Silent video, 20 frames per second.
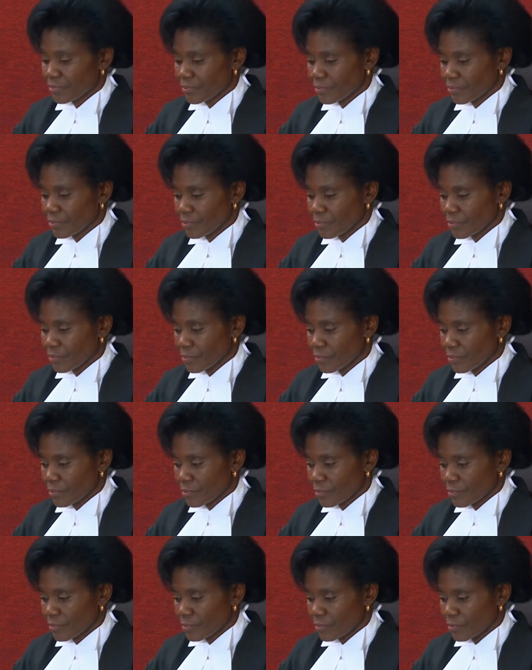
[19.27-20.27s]

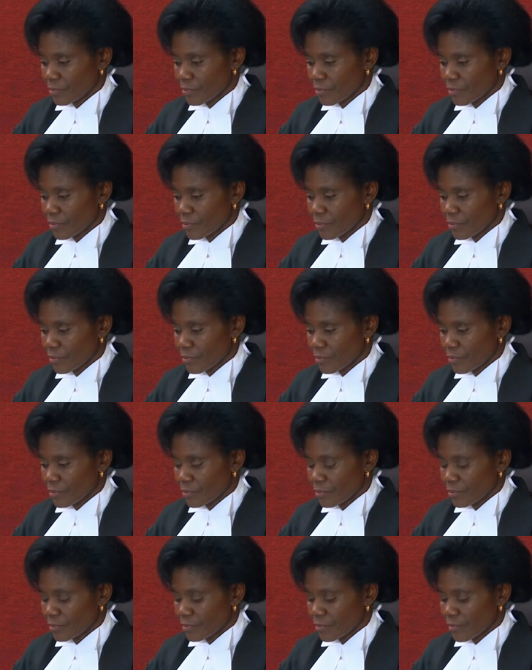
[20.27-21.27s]

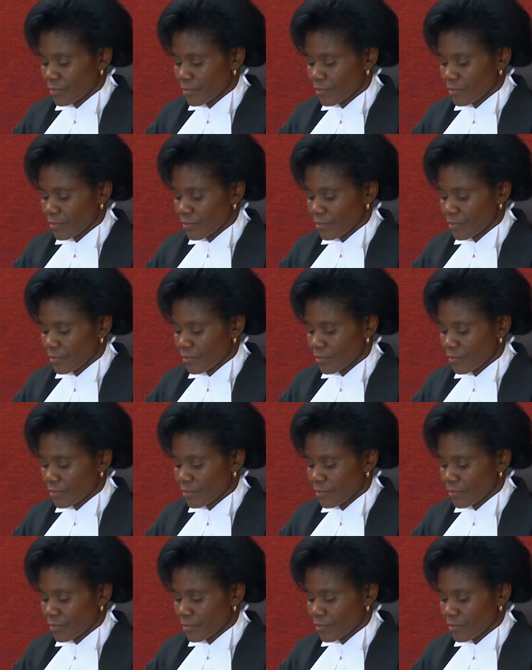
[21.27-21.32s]
Nothing is said.